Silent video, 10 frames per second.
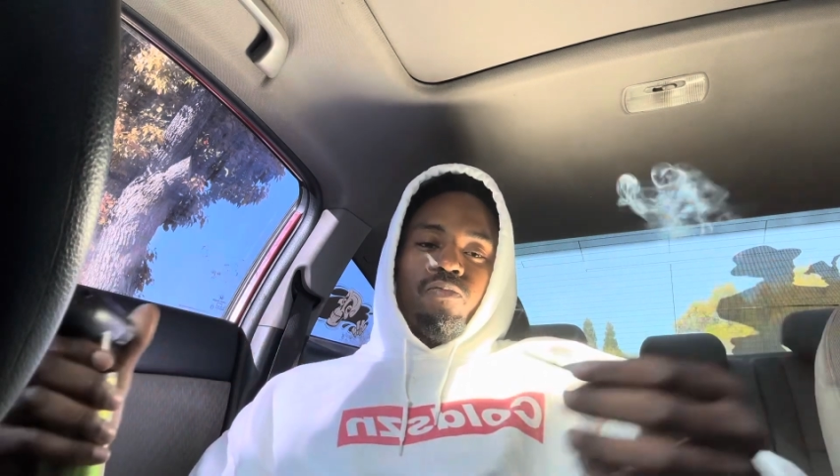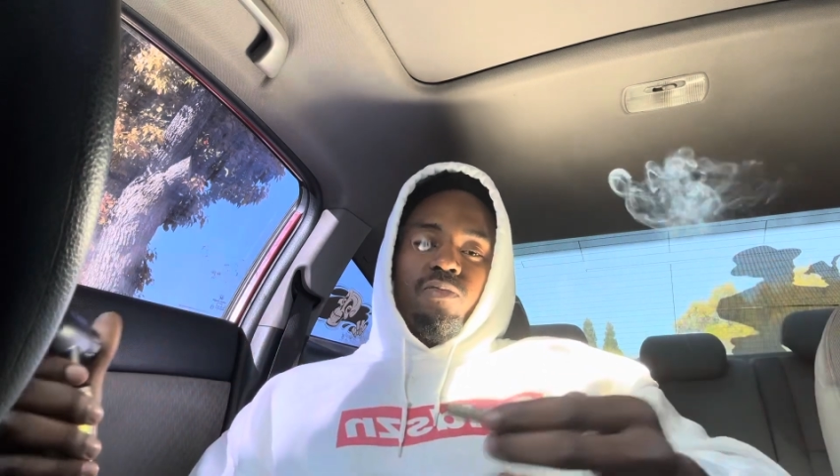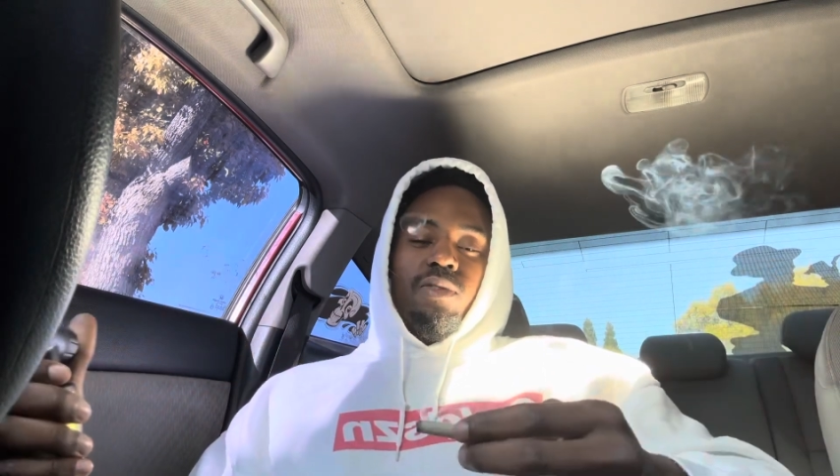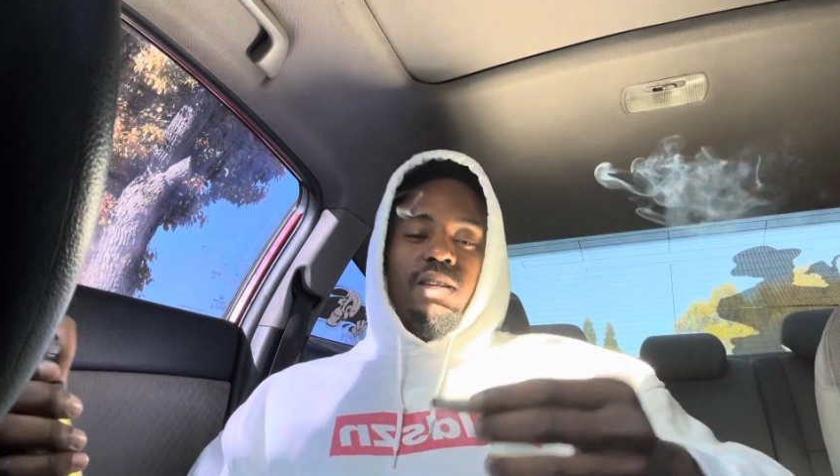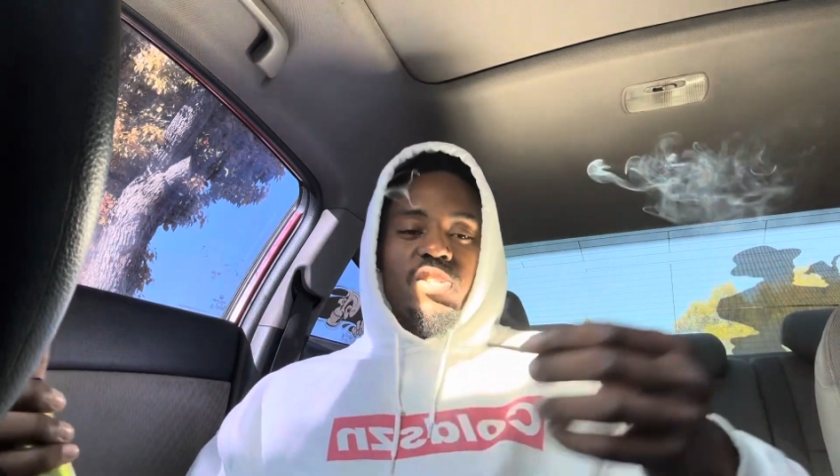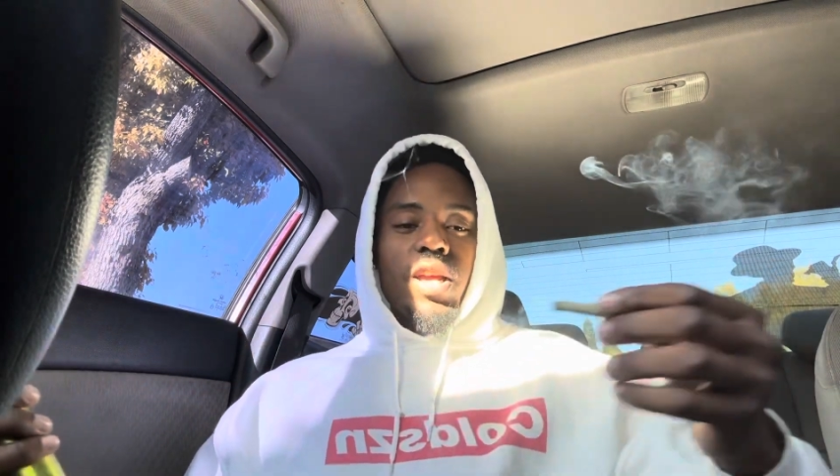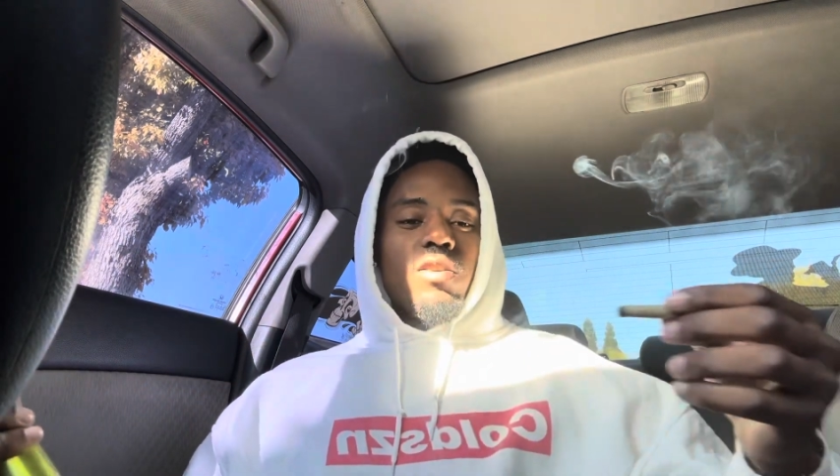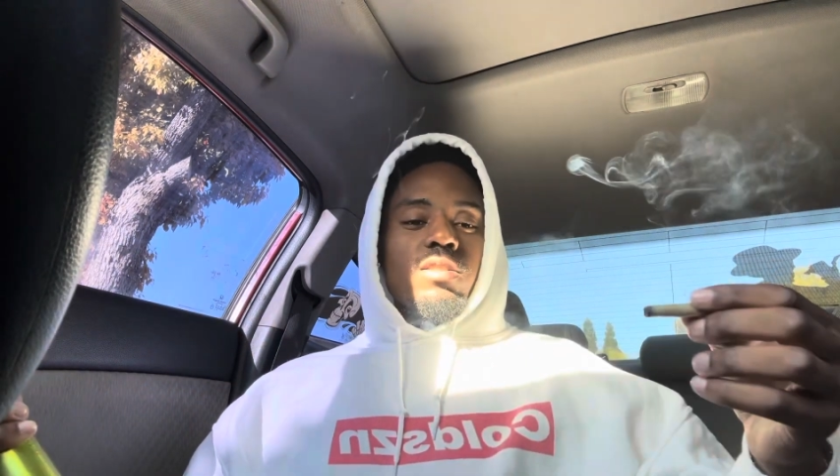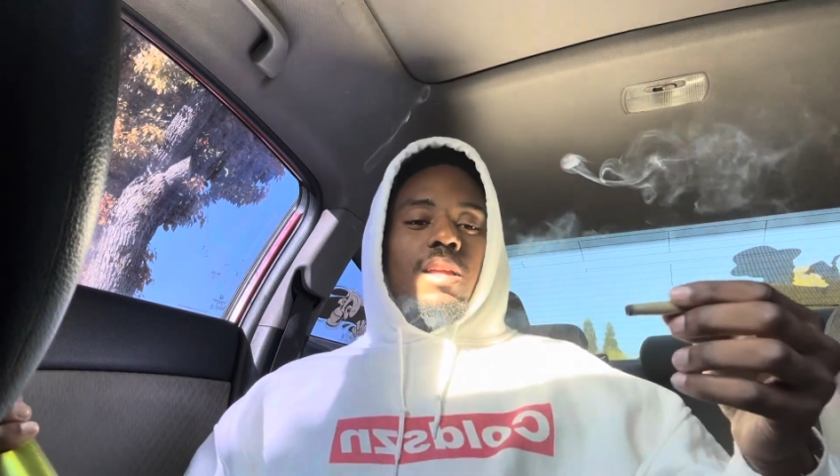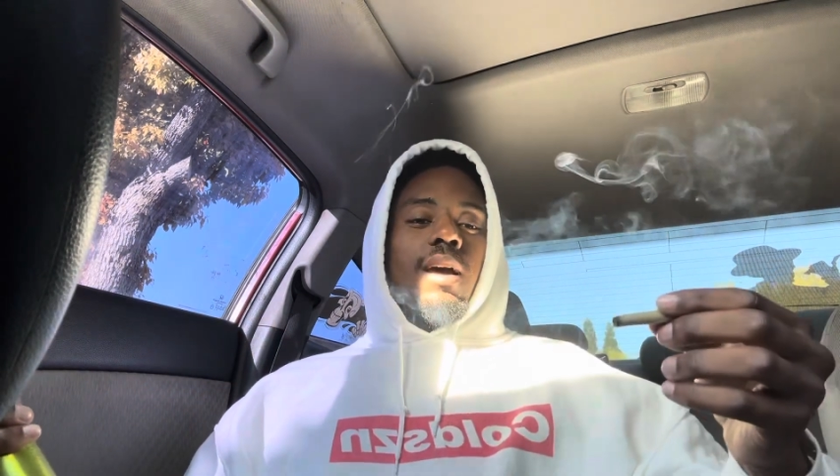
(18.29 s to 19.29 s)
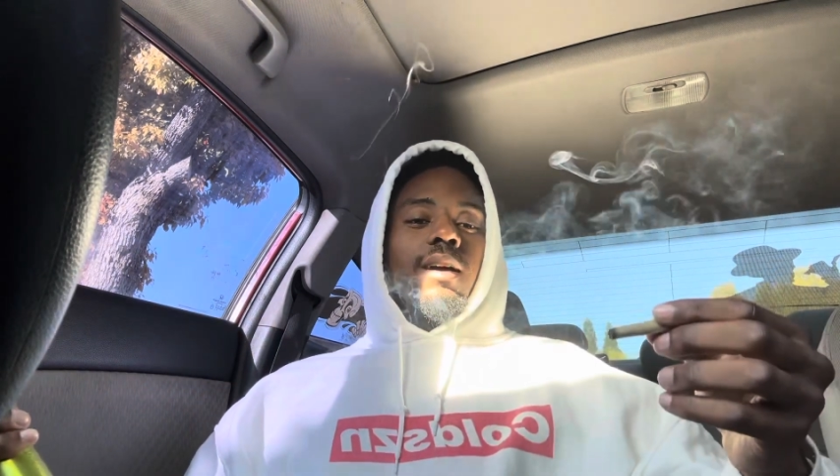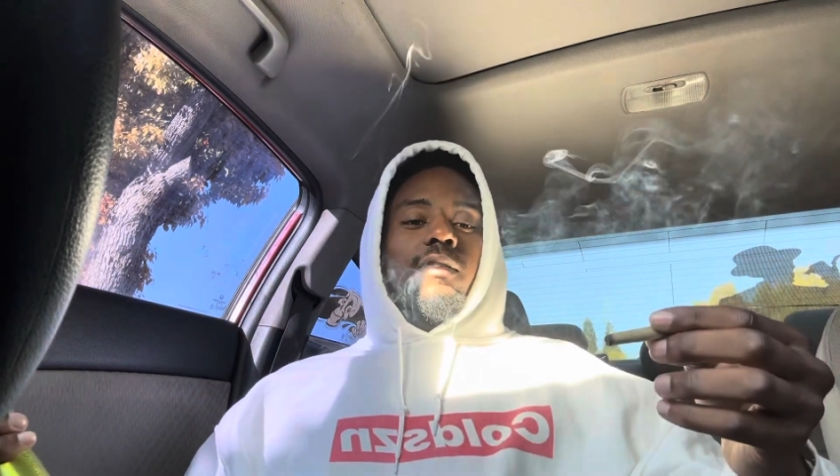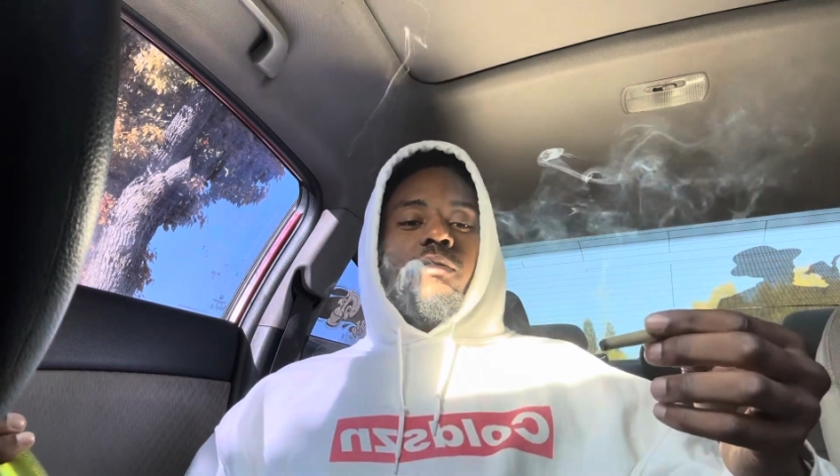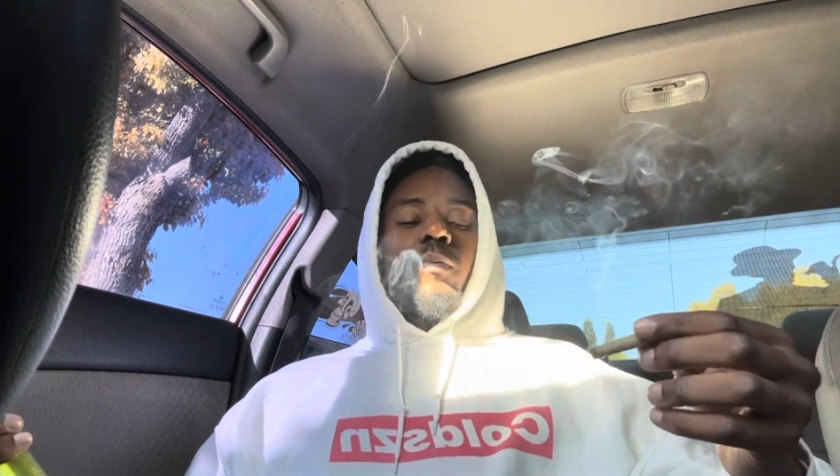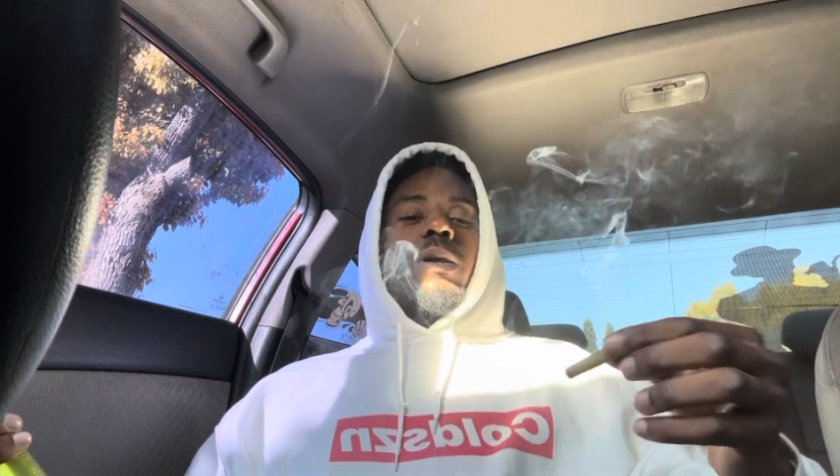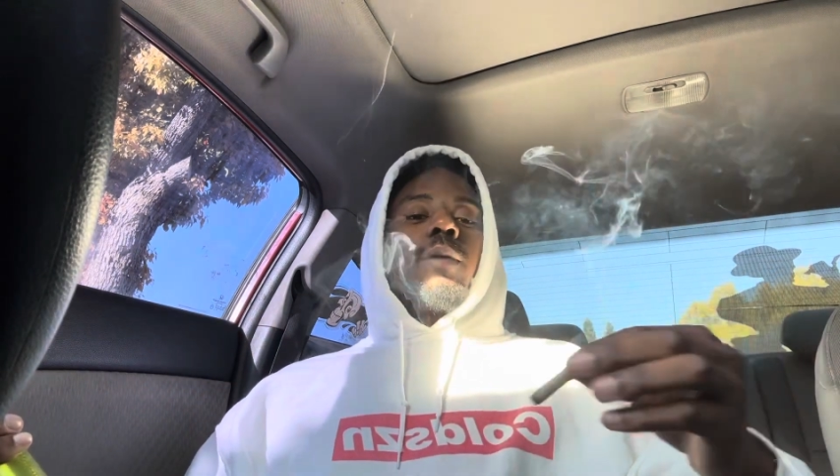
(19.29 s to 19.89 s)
This channel's not for me to